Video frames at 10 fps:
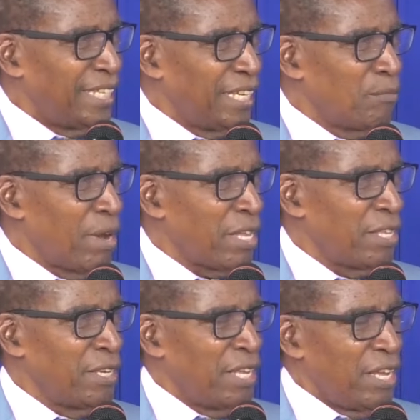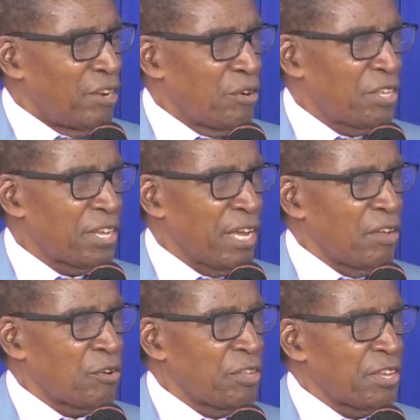Imagine
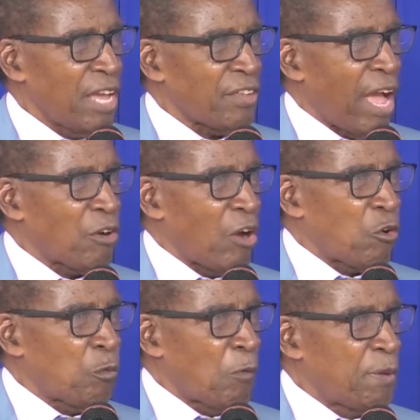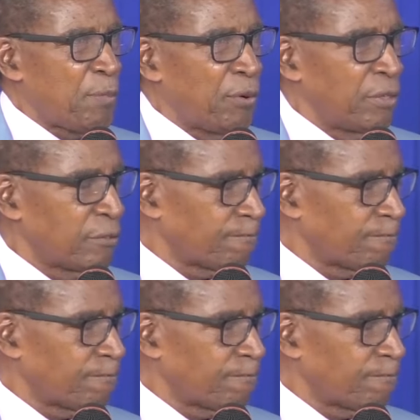reaching a group of people.